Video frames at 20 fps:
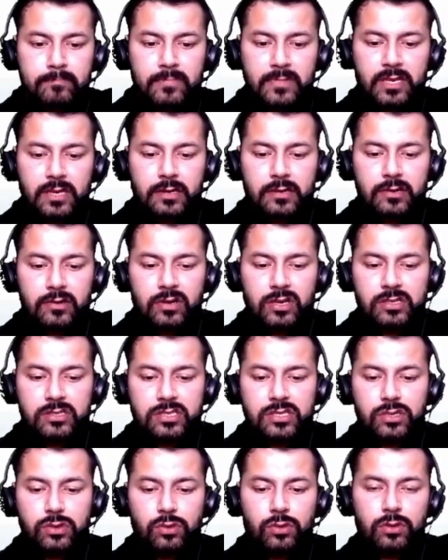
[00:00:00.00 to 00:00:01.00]
it
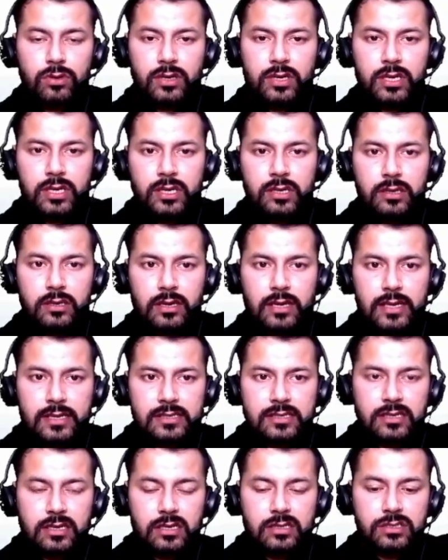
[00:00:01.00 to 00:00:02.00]
runs only,
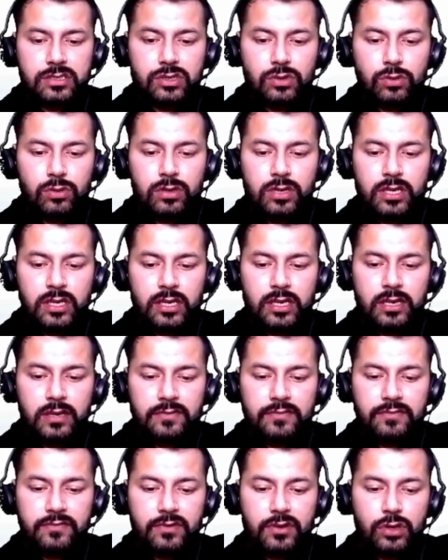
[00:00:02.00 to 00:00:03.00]
else runs only
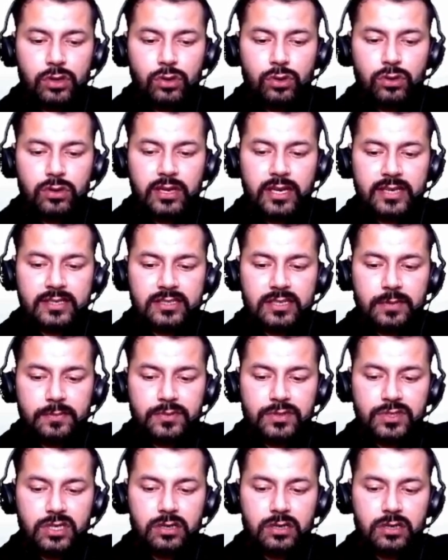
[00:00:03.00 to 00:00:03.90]
if no exception